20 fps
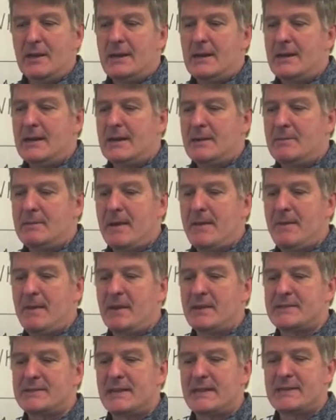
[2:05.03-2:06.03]
Um, and
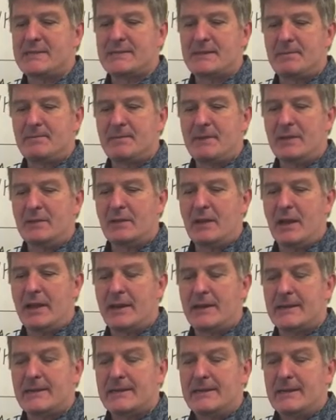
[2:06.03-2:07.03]
they'll say something
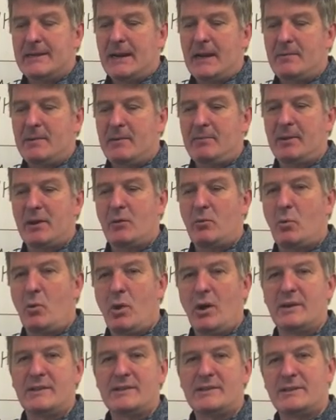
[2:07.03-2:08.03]
like, I'm going to pick
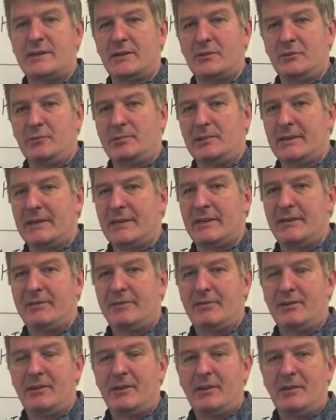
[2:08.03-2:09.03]
one single
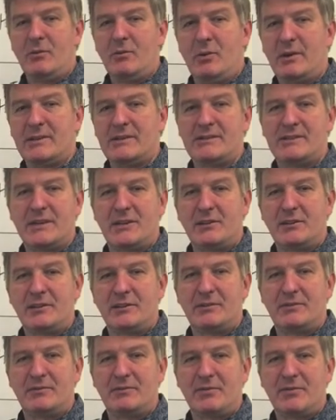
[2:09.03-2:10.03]
belief, one
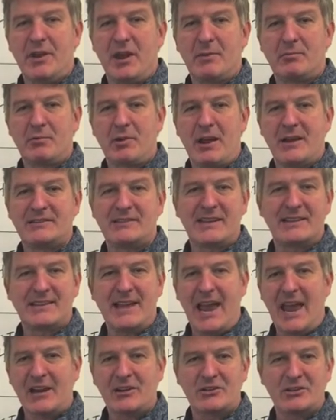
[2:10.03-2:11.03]
single thought process,
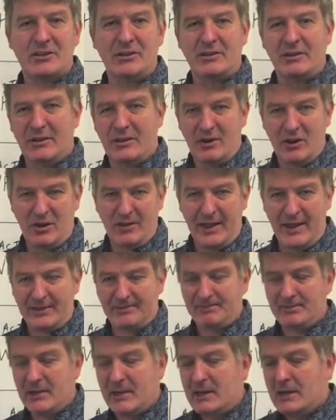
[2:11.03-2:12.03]
action, and all that.
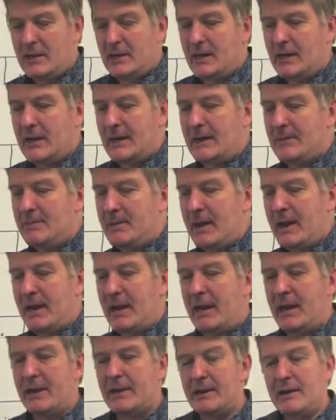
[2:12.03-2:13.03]
Um,
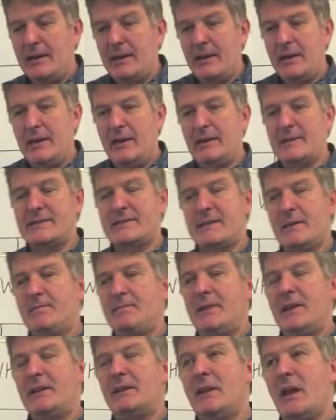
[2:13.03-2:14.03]
and it's
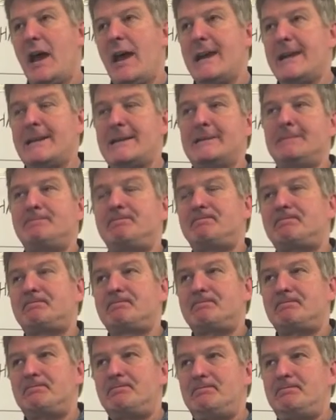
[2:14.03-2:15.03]
something like,
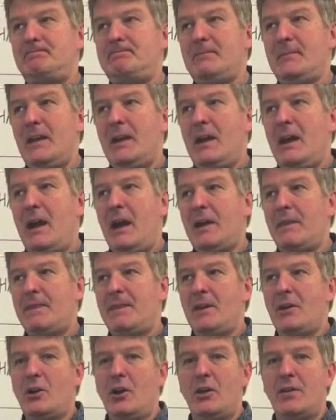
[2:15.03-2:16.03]
I
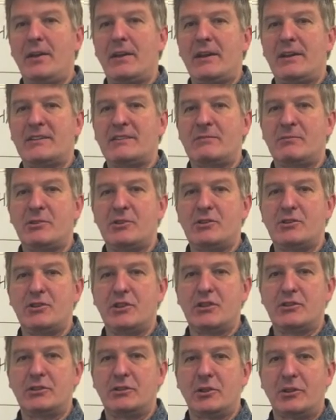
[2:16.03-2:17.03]
think all the customers
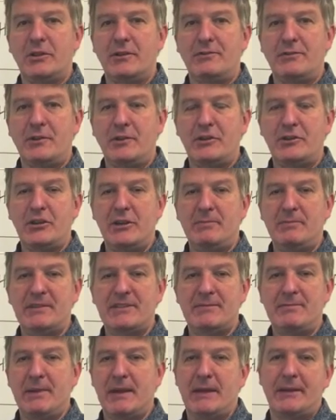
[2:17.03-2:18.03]
just looking for the
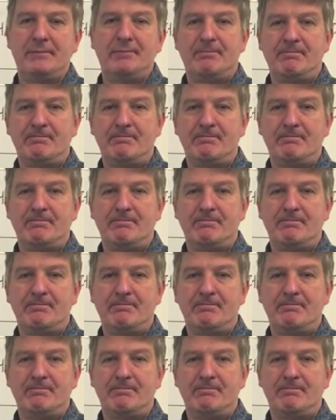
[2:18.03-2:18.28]
cheapest bid.